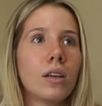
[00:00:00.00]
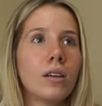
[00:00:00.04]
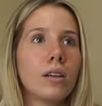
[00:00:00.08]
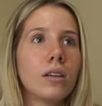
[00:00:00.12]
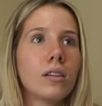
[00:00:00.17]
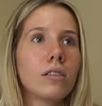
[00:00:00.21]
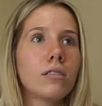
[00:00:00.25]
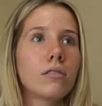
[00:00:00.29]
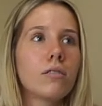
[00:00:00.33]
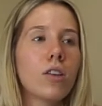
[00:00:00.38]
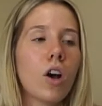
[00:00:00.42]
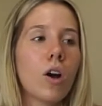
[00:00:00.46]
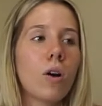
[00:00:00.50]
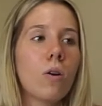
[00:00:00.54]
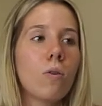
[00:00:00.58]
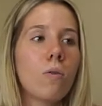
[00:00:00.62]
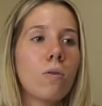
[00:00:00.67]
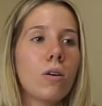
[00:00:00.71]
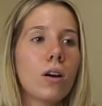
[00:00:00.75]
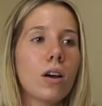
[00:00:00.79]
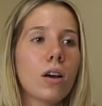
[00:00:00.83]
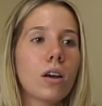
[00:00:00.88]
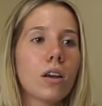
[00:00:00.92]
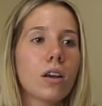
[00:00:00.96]

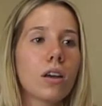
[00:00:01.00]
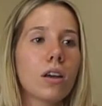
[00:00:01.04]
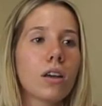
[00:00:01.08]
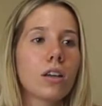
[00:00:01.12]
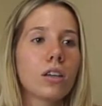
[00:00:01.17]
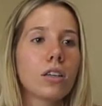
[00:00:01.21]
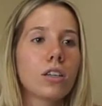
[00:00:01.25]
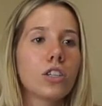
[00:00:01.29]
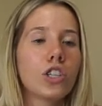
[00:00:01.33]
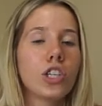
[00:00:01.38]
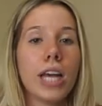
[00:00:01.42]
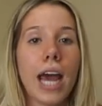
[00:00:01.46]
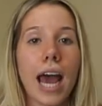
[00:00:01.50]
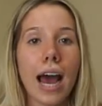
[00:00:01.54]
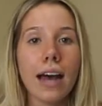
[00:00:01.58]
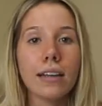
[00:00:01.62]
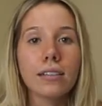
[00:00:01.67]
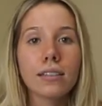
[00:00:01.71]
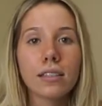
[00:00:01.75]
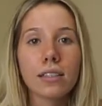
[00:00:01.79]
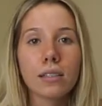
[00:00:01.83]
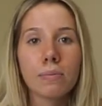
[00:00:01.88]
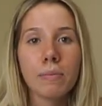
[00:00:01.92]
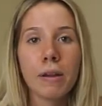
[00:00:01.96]
So she
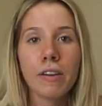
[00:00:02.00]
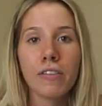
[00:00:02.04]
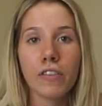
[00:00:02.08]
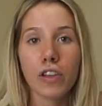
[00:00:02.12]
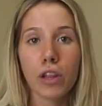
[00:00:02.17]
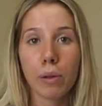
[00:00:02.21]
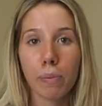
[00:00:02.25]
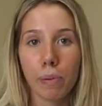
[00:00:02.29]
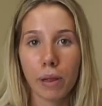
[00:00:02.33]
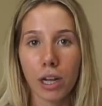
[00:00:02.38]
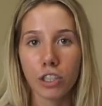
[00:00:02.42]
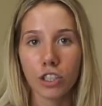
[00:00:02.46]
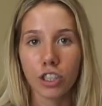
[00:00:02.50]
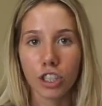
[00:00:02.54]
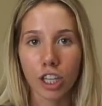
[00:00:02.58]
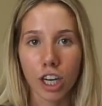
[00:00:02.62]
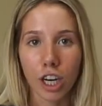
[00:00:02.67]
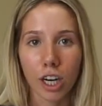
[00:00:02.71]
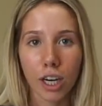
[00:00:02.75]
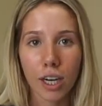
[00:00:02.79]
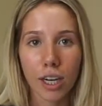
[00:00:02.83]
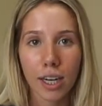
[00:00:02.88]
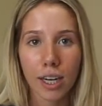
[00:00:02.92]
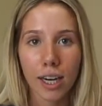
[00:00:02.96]
asks me for the
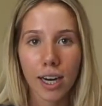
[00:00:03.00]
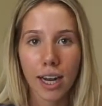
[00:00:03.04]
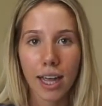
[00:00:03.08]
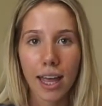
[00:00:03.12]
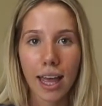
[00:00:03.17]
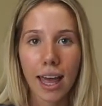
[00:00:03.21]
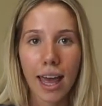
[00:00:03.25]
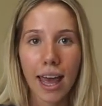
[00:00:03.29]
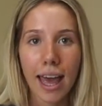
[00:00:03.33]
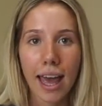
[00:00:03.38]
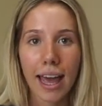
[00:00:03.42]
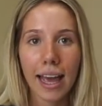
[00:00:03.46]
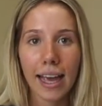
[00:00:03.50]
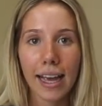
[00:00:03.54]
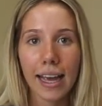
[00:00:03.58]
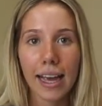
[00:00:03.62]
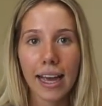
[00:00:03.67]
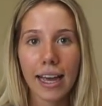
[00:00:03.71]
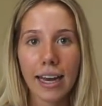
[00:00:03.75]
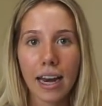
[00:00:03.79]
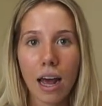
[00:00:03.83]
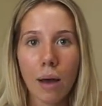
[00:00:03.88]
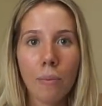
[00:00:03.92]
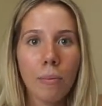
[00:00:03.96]
plunger.
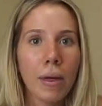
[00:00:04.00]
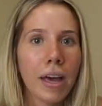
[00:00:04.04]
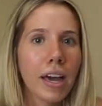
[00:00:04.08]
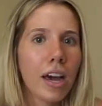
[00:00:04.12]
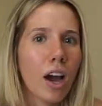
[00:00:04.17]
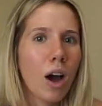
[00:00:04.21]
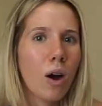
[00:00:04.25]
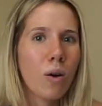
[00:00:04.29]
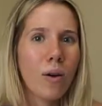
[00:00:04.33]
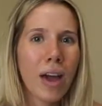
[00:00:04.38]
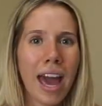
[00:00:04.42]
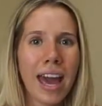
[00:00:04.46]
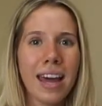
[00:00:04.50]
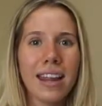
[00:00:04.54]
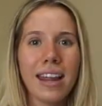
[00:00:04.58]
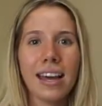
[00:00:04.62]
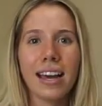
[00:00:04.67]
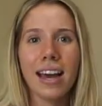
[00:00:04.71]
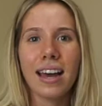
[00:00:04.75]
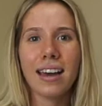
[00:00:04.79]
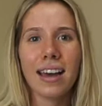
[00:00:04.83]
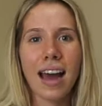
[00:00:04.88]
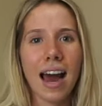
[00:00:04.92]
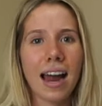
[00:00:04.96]
And I'm like, okay, like
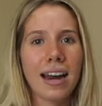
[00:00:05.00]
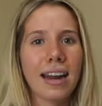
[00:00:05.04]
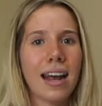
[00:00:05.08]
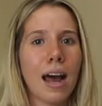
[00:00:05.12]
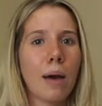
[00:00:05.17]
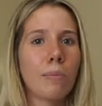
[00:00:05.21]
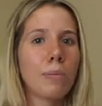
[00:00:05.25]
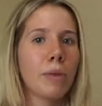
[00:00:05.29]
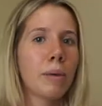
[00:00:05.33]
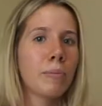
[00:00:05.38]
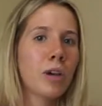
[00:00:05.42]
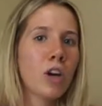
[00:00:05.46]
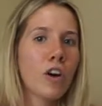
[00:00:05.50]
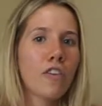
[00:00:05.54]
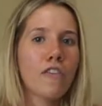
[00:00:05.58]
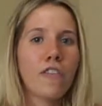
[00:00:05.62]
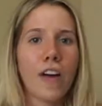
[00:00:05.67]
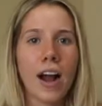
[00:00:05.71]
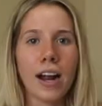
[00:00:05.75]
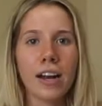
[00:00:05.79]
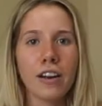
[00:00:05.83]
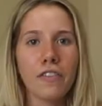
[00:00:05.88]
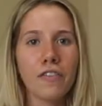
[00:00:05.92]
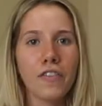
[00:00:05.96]
I got it. Let me go
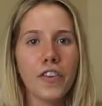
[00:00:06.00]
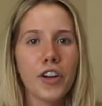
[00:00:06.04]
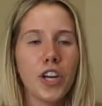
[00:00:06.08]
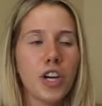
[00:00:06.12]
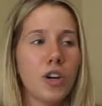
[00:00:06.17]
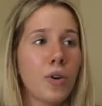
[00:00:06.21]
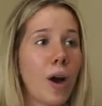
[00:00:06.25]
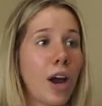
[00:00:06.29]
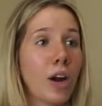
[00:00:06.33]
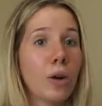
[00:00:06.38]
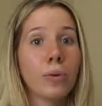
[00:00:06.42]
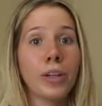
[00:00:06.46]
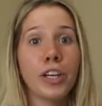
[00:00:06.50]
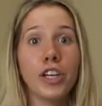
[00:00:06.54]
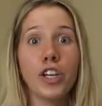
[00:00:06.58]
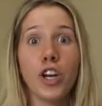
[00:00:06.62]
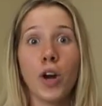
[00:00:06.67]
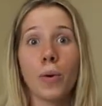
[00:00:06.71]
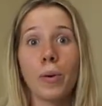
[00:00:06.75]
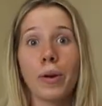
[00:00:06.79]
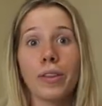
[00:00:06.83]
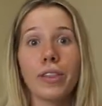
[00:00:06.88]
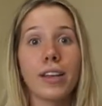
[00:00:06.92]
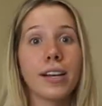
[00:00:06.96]
find it for you. I don't really know
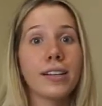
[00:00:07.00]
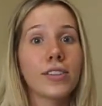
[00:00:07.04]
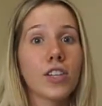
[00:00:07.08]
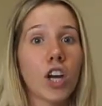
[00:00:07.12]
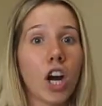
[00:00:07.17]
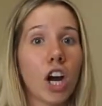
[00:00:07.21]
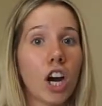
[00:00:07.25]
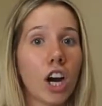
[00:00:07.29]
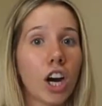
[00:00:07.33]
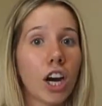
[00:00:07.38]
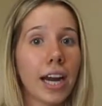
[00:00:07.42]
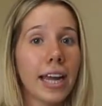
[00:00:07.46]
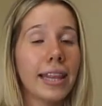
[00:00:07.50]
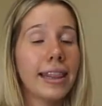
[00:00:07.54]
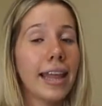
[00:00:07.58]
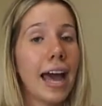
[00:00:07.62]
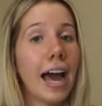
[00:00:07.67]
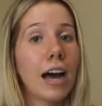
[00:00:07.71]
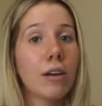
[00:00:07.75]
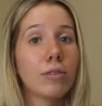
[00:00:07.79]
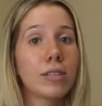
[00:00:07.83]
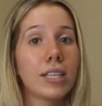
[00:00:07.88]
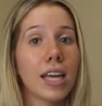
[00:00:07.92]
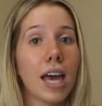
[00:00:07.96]
where things are in the
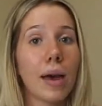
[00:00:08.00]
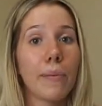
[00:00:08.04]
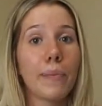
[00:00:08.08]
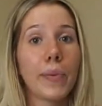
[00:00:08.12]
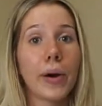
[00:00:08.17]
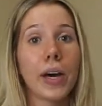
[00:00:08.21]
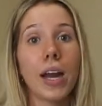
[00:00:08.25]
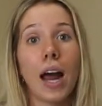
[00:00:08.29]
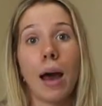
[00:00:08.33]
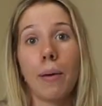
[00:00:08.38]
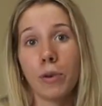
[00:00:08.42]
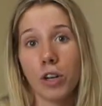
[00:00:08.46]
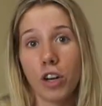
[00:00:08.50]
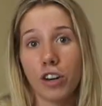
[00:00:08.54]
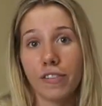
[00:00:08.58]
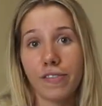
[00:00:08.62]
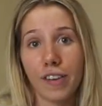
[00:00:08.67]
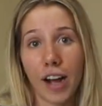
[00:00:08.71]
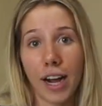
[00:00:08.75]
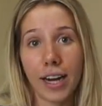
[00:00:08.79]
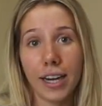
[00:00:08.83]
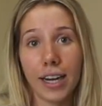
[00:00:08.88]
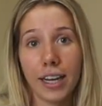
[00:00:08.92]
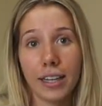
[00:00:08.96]
house yet, but I'm gonna go
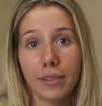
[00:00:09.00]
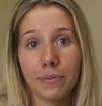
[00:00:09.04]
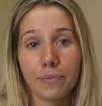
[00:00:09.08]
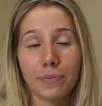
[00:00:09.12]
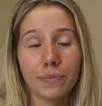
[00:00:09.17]
find it.